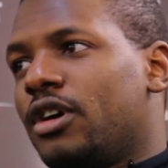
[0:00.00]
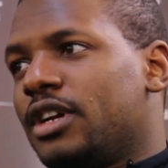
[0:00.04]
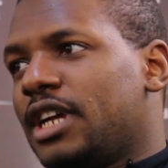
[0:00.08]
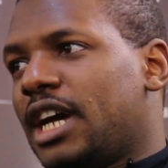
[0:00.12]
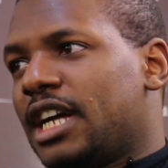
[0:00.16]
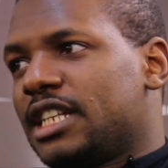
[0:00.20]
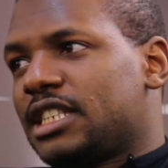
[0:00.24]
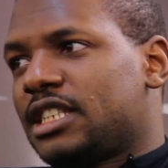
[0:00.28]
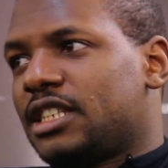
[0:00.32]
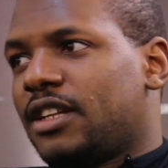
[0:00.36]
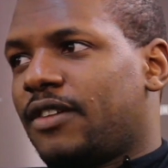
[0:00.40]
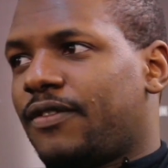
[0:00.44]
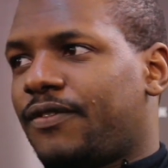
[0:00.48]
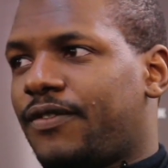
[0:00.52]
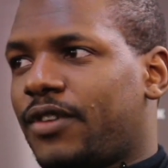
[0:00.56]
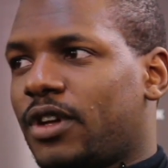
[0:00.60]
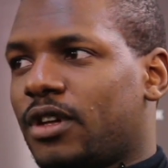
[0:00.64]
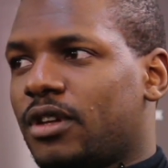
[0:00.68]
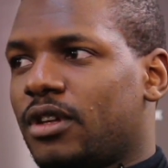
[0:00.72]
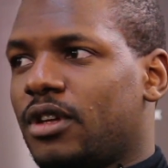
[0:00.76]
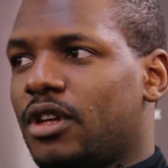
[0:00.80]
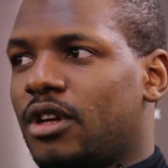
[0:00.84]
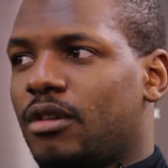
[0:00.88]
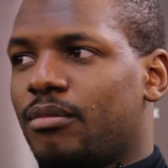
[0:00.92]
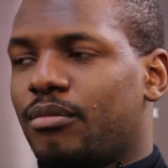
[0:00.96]
go and act and
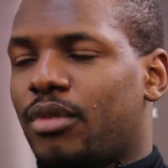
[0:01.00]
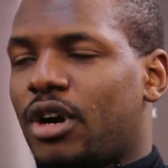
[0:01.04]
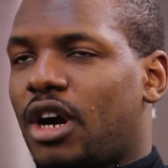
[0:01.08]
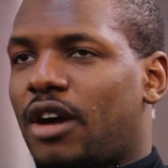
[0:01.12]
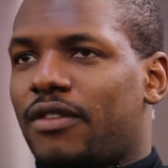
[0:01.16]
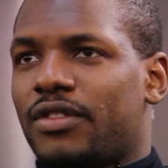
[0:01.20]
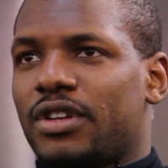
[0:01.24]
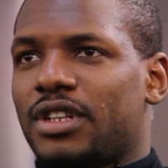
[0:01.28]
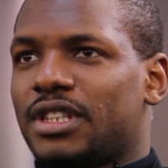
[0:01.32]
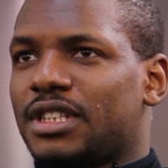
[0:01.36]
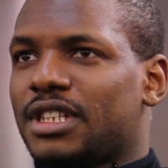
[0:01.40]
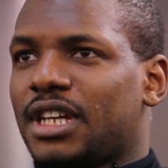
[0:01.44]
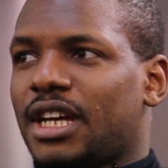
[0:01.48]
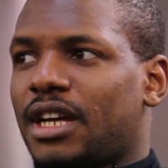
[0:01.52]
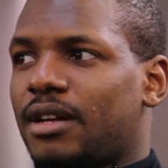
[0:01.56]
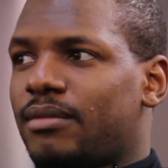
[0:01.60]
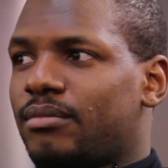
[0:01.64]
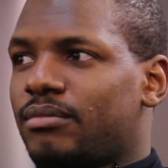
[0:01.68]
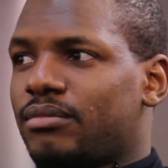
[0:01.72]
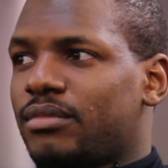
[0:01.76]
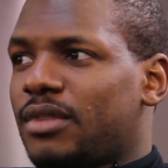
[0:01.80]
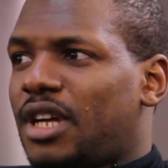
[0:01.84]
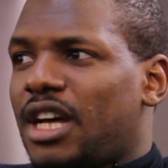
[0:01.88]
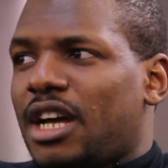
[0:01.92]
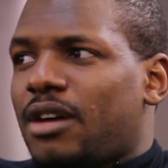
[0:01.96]
everything. But other than
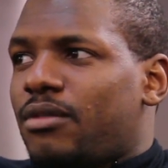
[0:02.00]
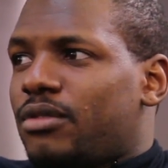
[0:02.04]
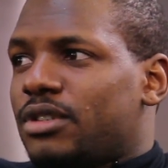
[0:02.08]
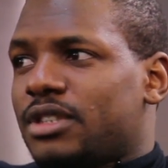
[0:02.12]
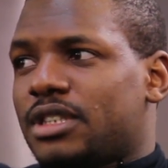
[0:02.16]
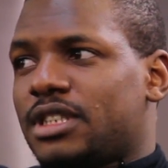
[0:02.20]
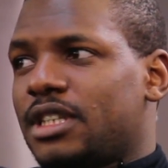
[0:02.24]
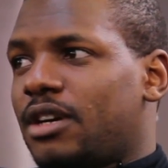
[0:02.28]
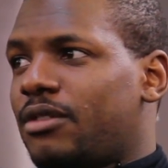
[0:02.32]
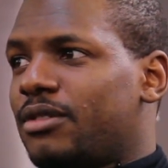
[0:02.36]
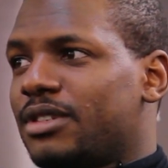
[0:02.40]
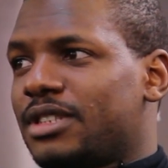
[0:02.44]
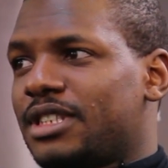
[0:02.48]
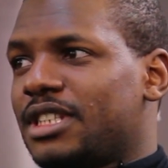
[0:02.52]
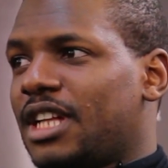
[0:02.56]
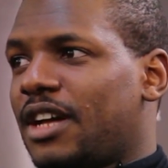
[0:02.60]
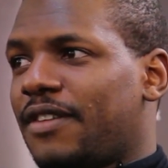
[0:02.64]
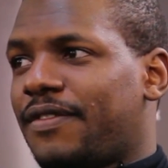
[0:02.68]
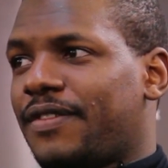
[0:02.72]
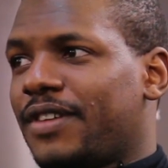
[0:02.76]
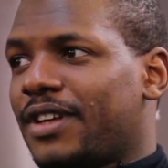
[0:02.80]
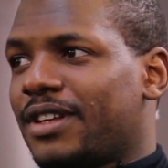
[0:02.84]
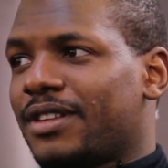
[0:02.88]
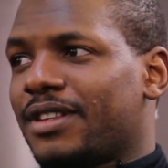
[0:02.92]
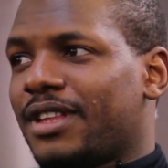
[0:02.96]
that, no, it was it was
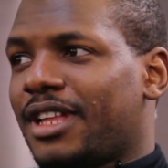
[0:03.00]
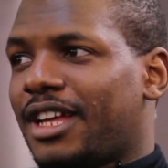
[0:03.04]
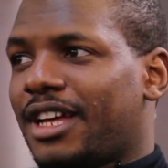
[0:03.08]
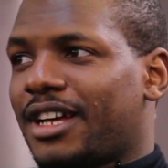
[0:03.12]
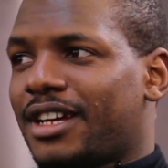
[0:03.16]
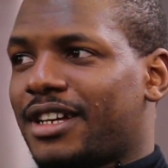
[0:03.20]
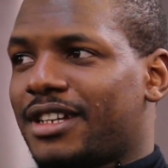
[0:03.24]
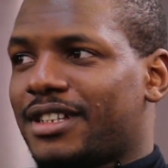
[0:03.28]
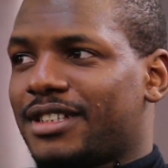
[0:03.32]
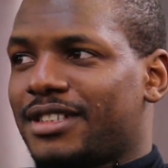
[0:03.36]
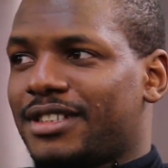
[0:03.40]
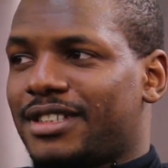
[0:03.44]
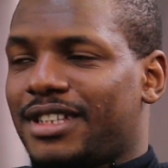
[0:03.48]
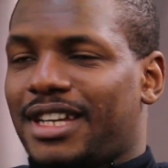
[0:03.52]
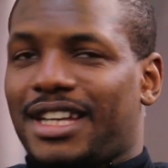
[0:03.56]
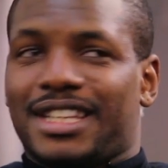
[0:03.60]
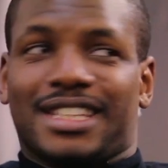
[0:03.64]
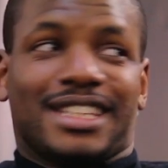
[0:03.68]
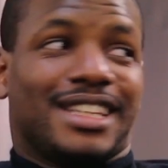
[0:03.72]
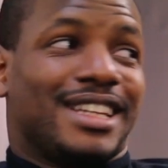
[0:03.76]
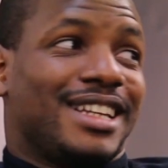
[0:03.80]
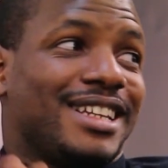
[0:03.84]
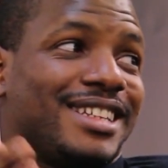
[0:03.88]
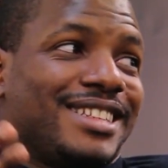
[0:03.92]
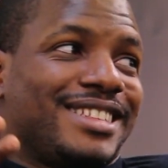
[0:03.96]
nothing. Like,
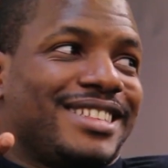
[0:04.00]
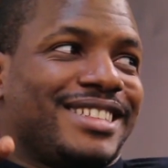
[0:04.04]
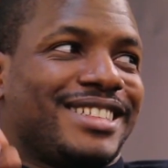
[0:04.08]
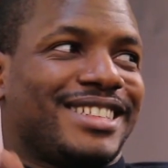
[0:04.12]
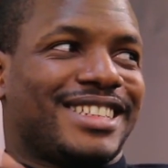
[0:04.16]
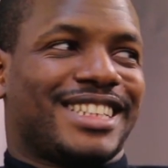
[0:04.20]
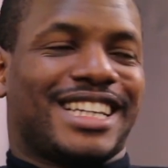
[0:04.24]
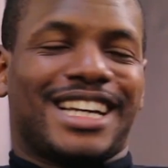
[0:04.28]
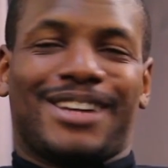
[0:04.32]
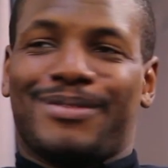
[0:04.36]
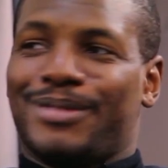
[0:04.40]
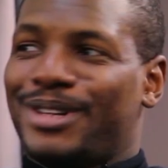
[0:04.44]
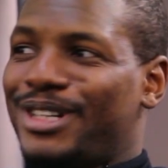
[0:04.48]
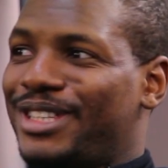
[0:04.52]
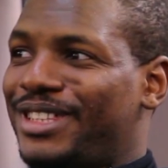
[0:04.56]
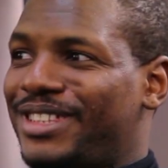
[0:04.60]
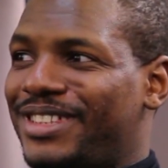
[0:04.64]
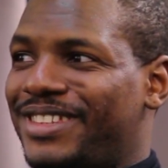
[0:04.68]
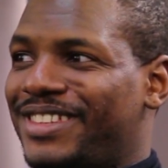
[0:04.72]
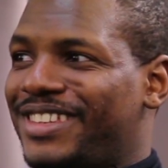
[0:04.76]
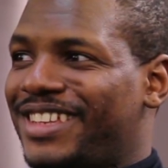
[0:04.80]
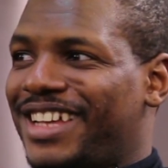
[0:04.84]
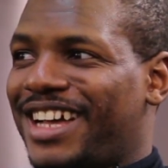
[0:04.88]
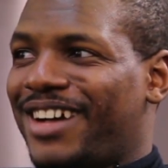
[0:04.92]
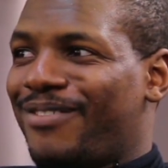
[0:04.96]
come on,
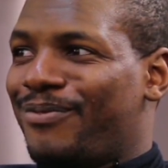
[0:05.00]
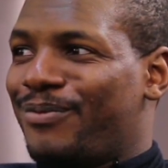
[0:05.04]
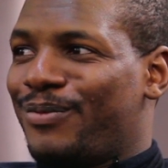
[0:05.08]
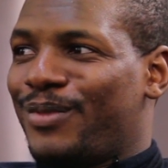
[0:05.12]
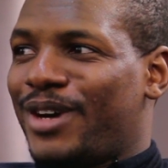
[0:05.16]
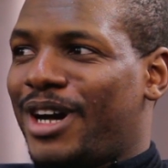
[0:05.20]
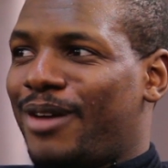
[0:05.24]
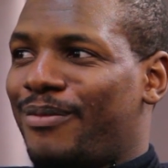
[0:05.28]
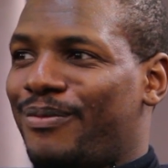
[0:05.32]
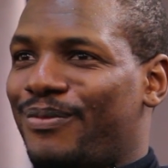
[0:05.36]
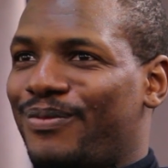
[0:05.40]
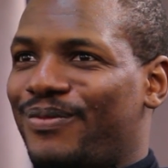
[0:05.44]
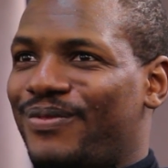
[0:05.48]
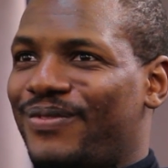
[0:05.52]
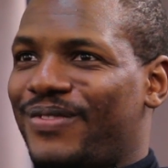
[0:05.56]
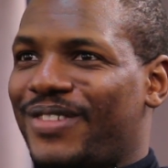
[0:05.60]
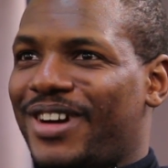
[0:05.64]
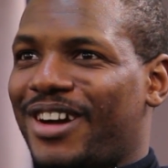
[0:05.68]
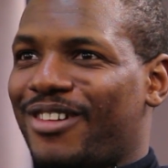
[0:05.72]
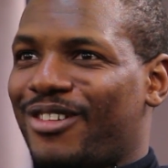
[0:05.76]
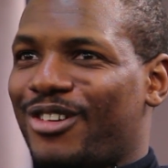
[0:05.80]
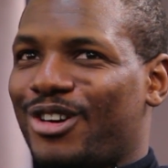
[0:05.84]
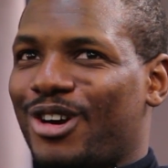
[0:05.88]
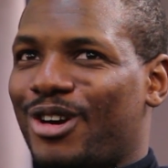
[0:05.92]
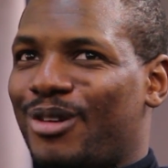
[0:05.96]
I'm I'm
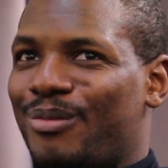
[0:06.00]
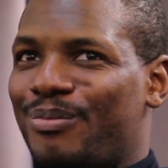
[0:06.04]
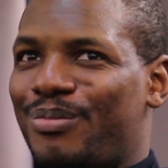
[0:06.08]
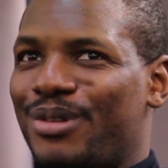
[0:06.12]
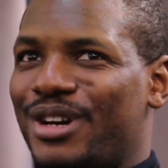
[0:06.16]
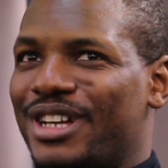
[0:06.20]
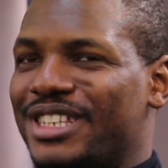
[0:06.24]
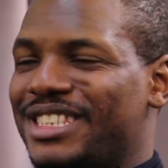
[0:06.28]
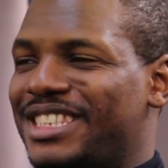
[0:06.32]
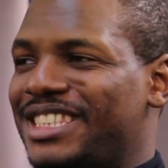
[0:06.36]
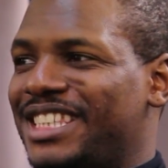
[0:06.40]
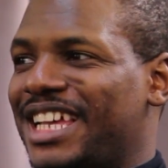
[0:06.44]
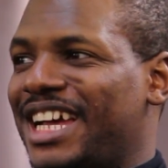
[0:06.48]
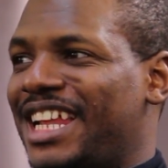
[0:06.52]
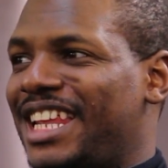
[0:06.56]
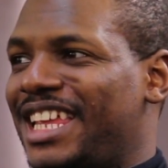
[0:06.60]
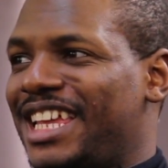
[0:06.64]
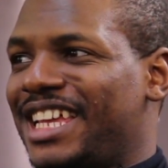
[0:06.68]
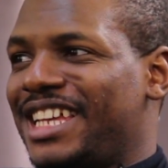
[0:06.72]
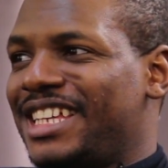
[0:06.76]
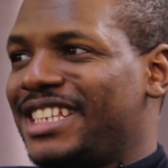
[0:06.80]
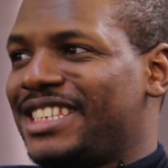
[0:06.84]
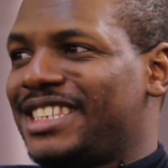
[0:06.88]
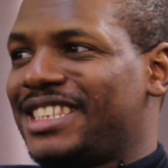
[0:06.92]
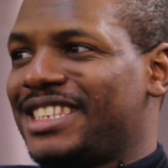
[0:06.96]
I've got
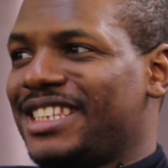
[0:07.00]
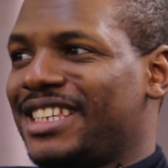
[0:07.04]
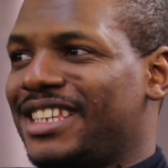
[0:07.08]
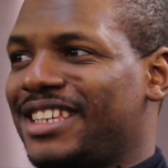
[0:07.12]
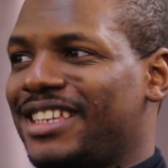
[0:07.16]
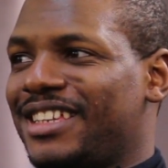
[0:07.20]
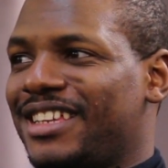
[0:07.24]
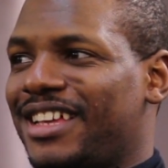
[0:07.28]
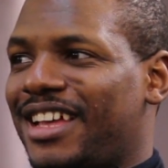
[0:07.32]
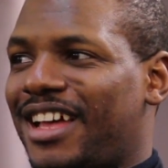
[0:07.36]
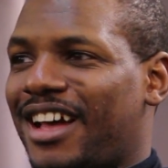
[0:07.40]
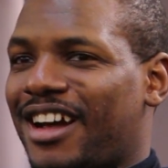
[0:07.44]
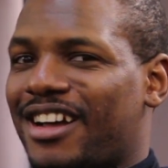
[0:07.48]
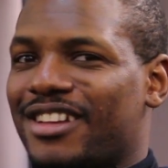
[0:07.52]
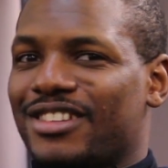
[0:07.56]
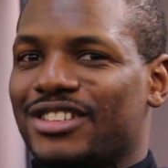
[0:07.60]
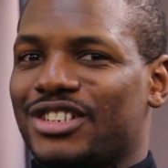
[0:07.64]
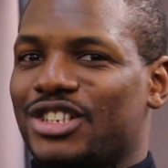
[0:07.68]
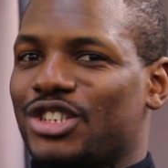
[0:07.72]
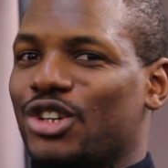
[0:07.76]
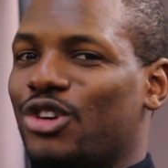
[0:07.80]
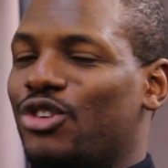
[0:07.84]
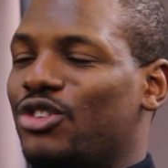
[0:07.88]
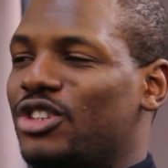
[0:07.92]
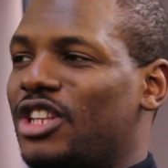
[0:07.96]
personalities. I can
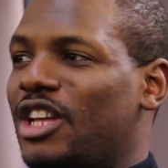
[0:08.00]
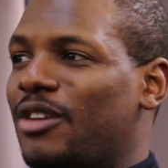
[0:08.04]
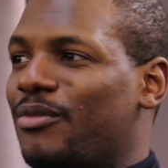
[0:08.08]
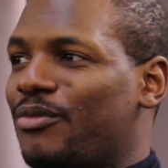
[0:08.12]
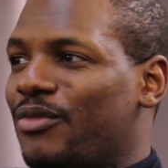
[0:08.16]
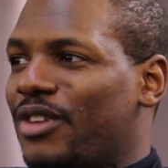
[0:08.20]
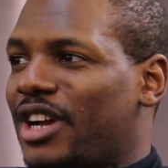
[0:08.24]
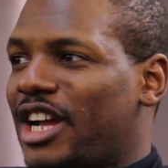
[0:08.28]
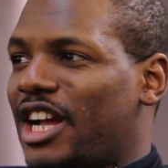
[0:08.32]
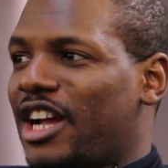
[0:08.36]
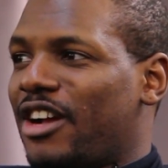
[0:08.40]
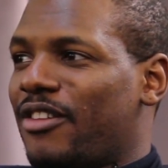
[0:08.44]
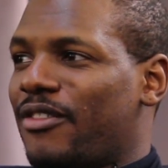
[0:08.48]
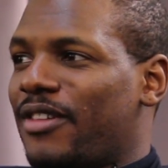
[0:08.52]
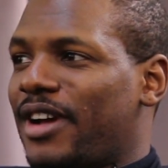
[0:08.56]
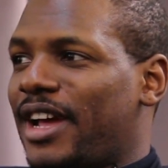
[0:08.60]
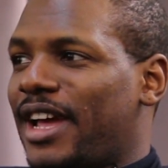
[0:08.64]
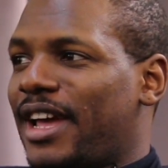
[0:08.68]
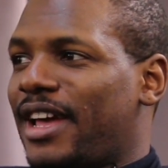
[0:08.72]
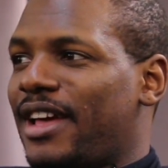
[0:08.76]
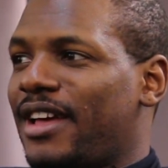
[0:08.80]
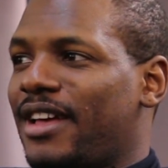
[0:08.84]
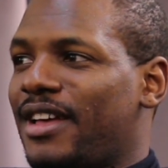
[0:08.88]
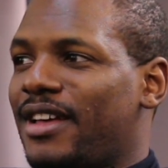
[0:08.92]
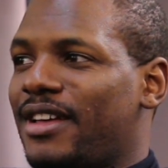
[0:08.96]
show them rare
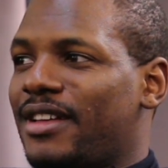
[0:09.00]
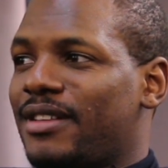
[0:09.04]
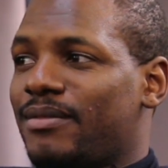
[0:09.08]
rare.